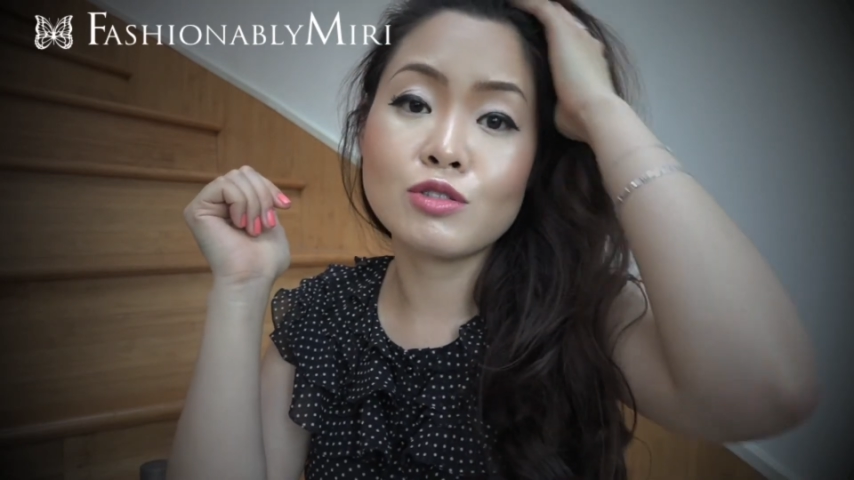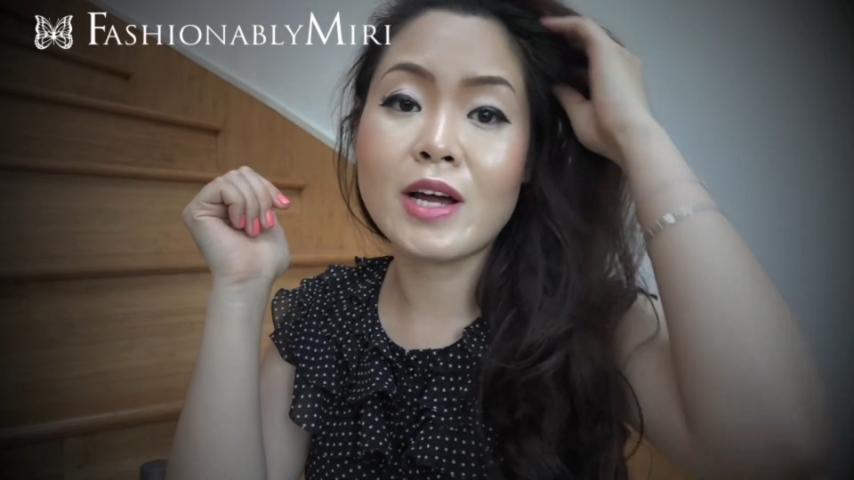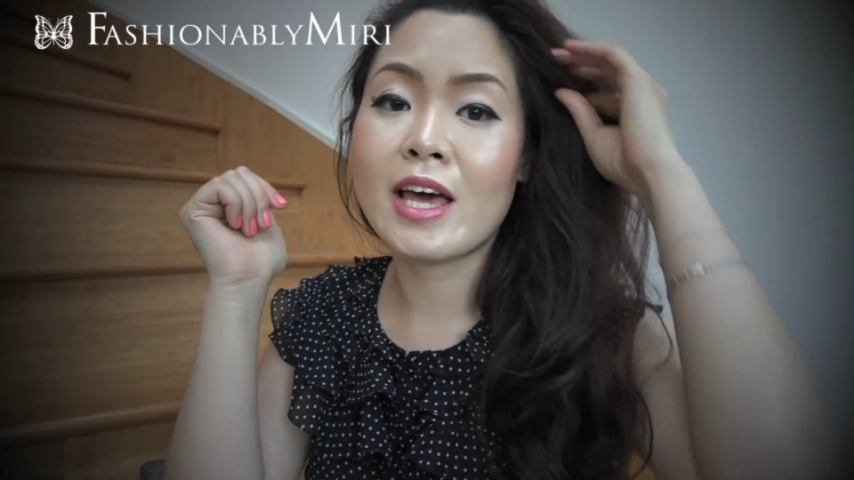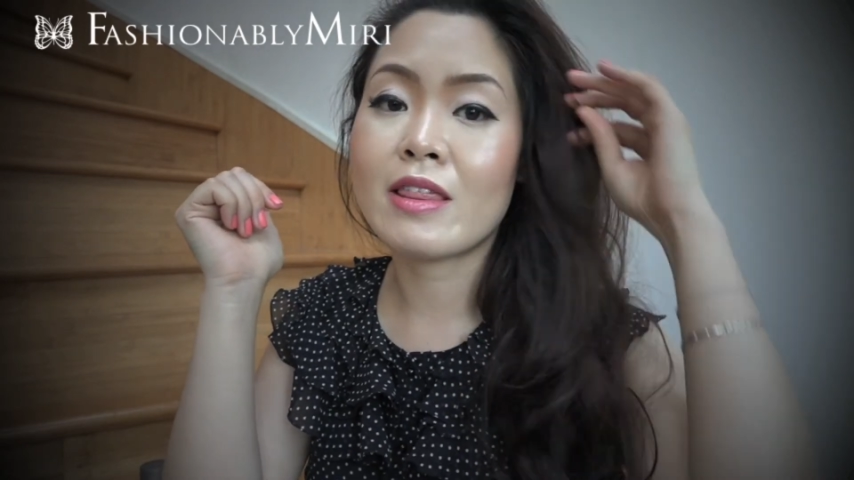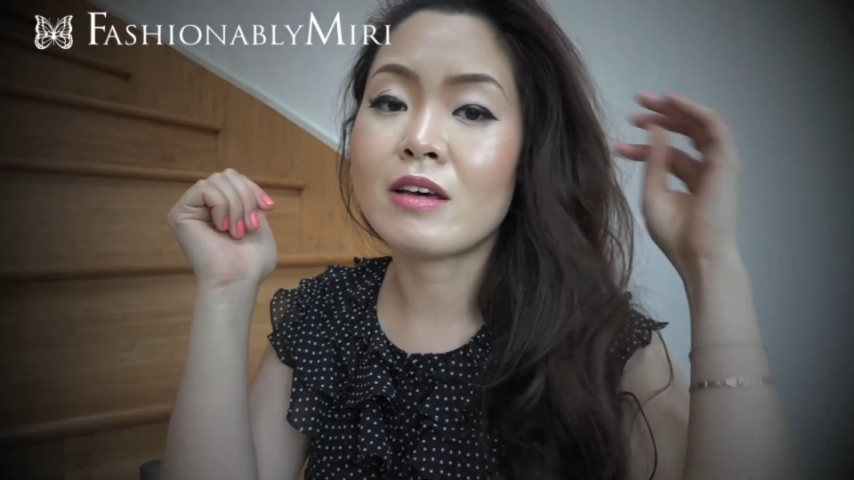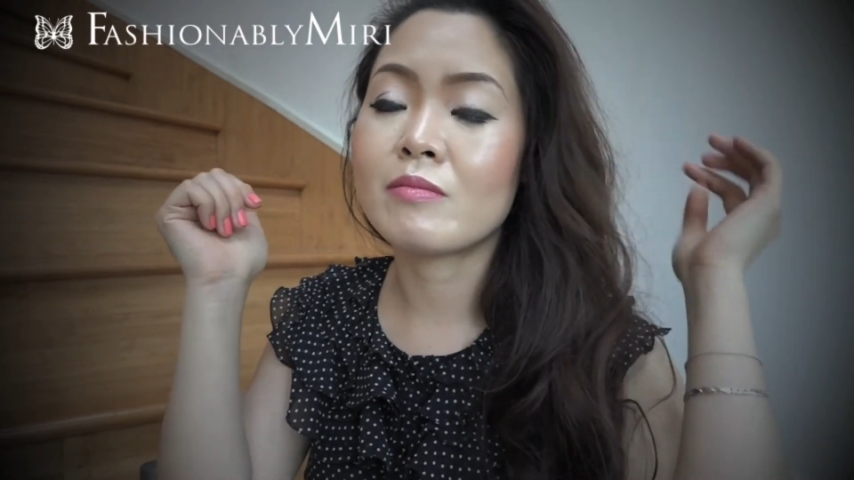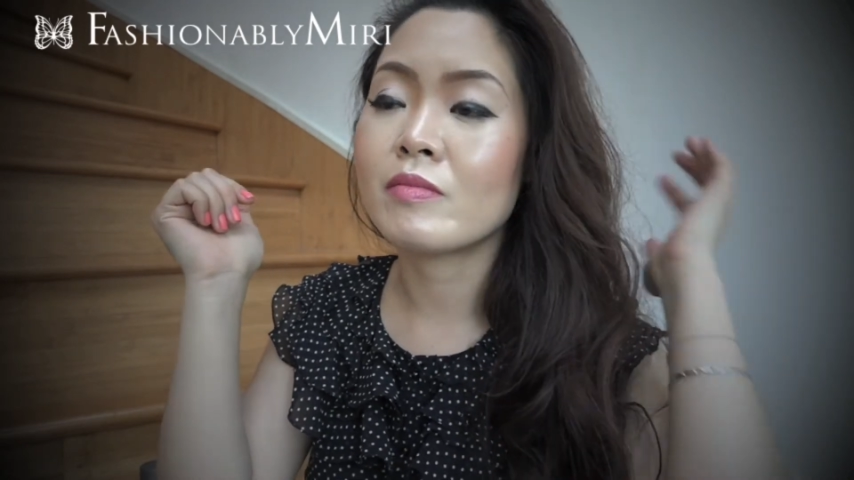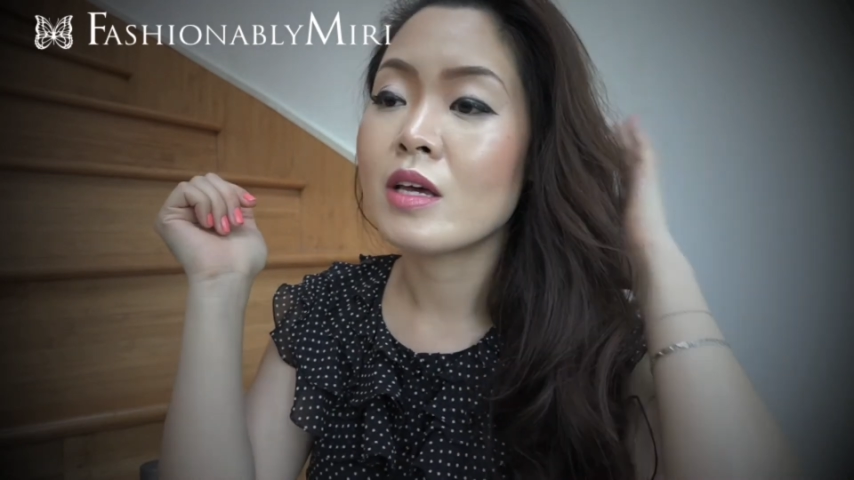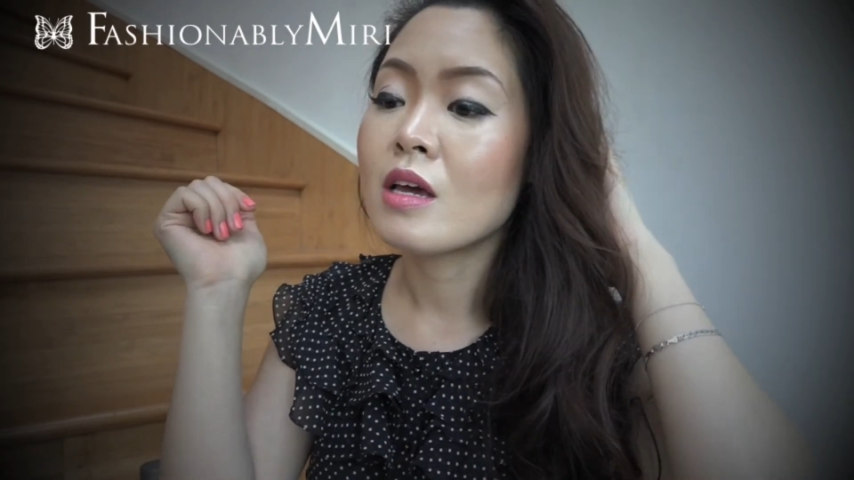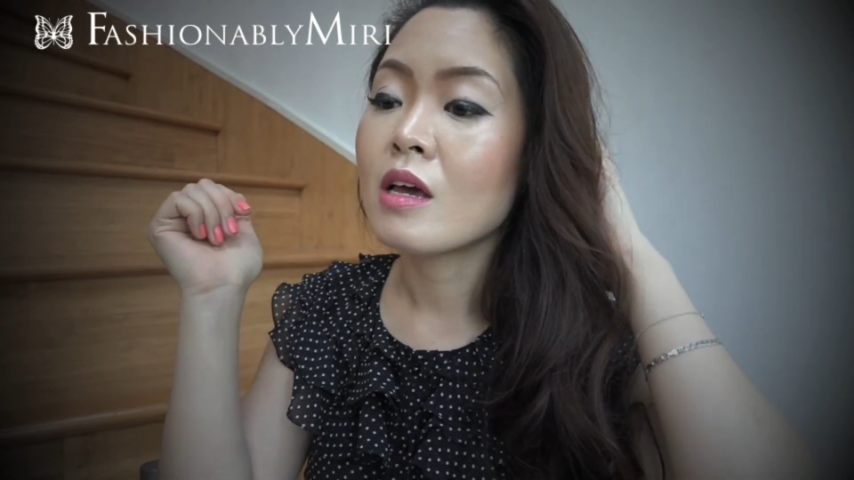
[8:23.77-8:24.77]
try them.
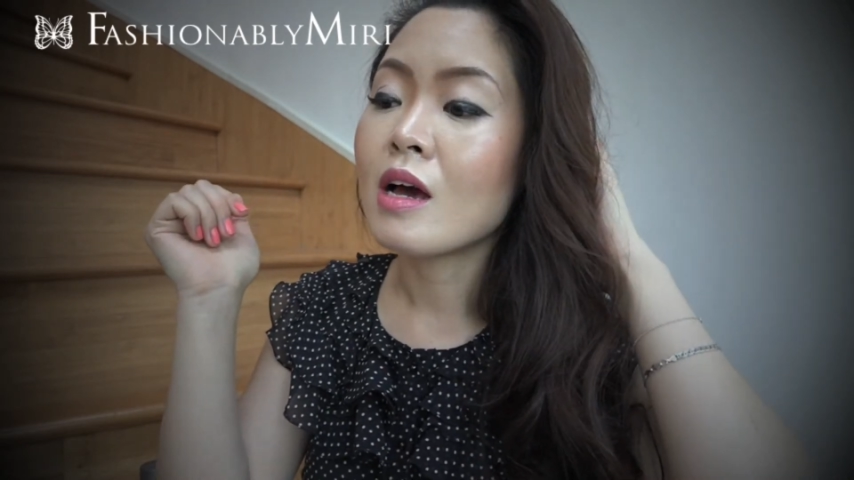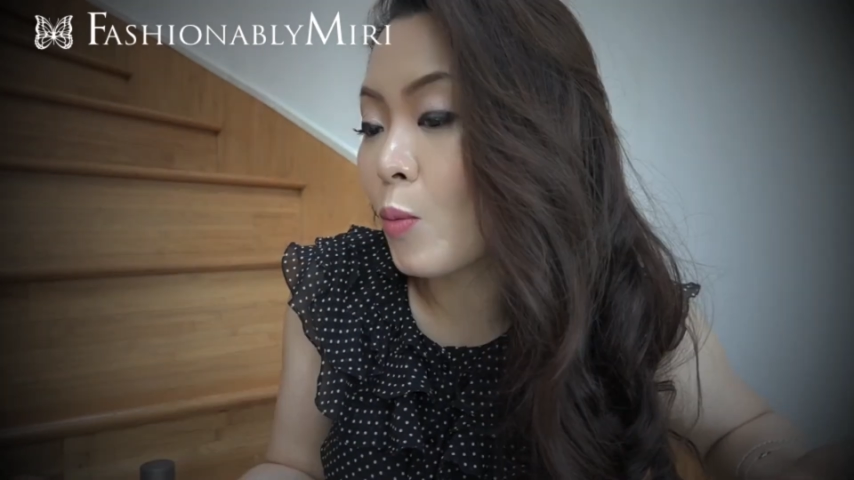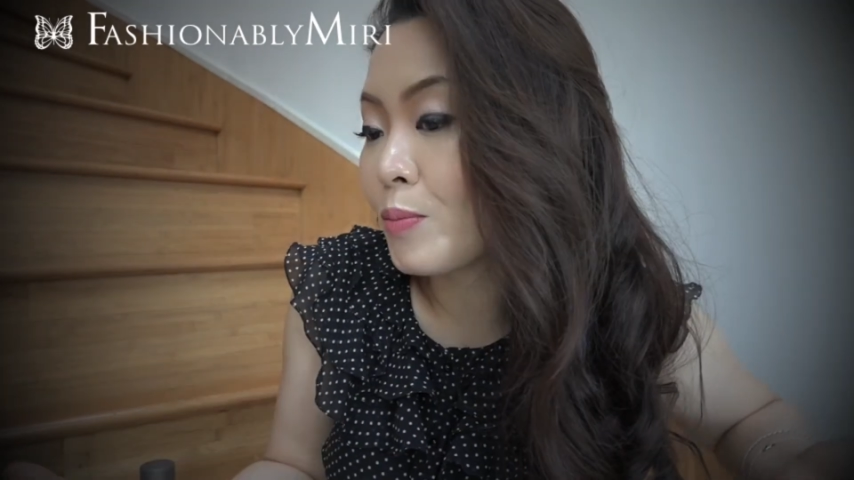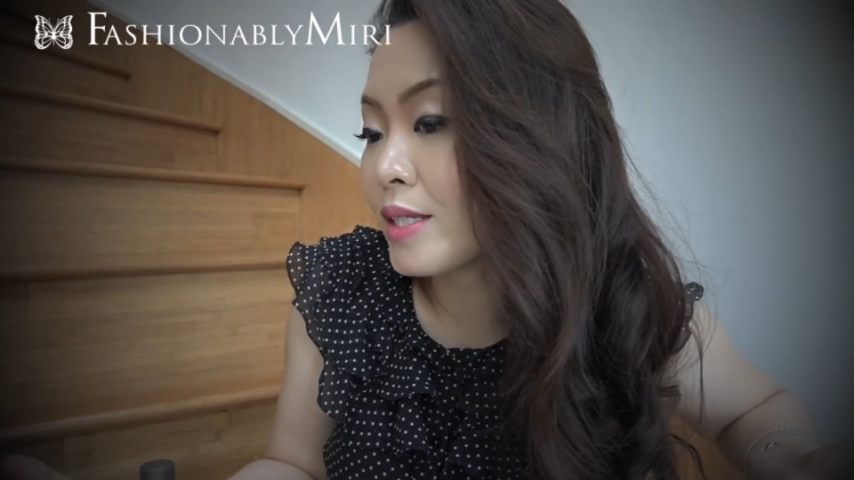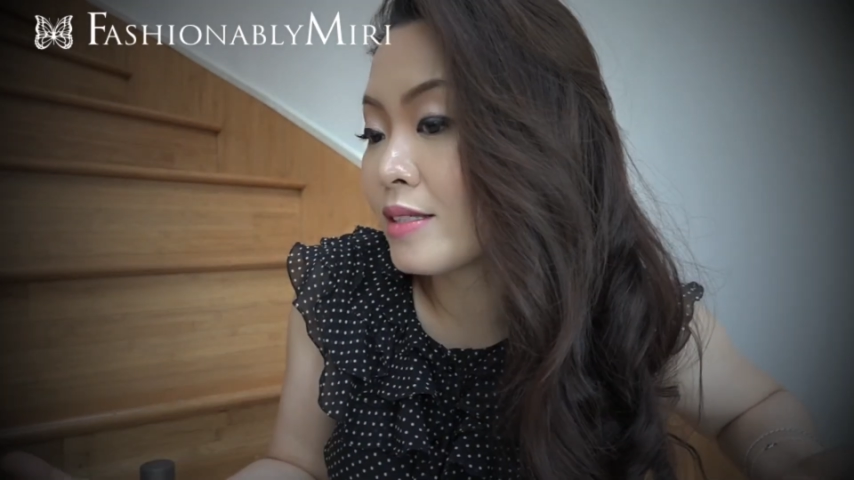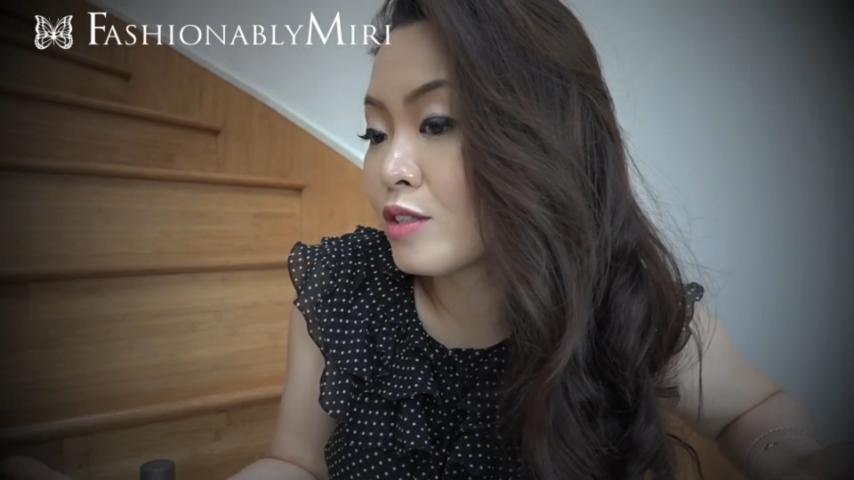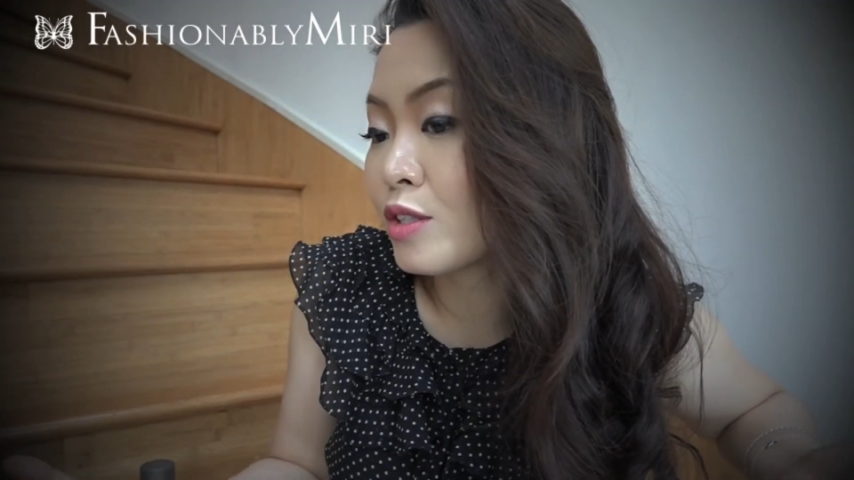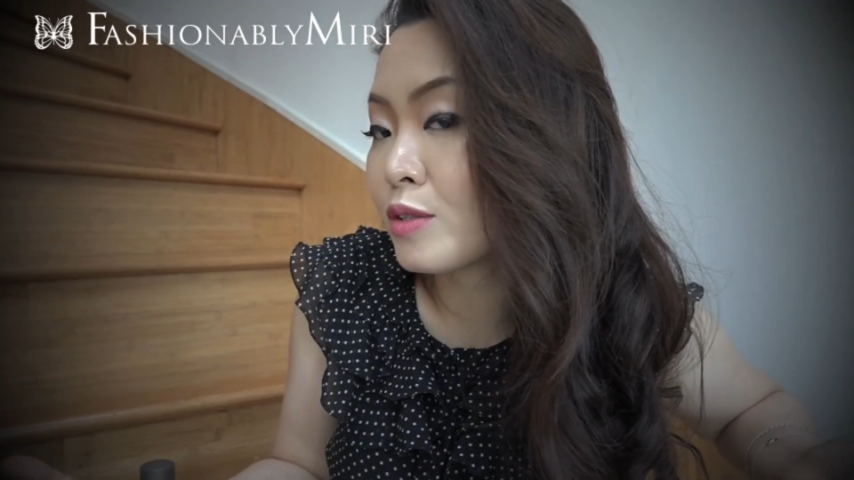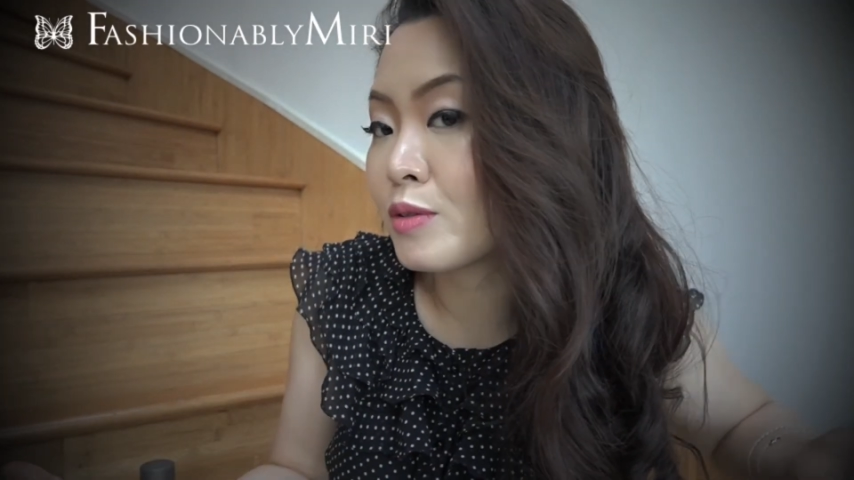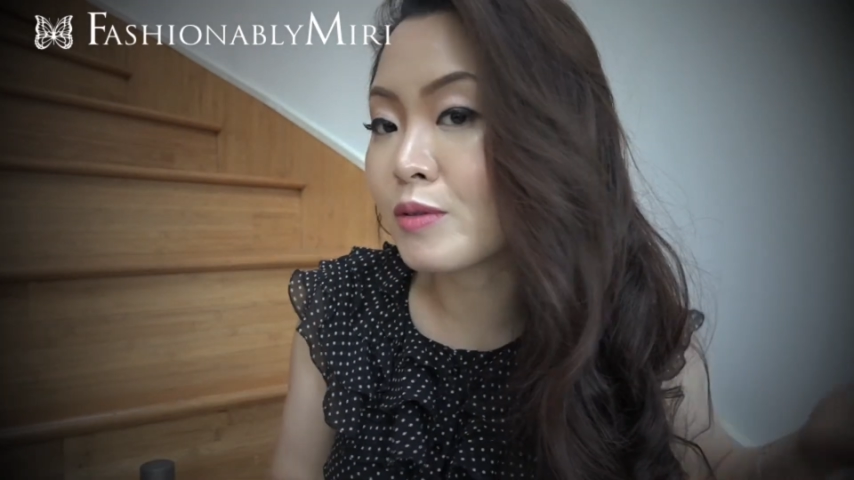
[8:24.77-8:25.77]
Open
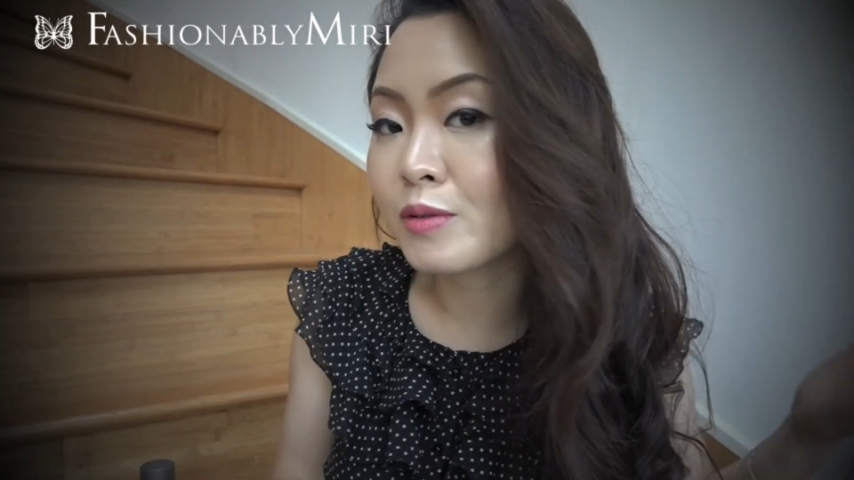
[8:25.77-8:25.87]
to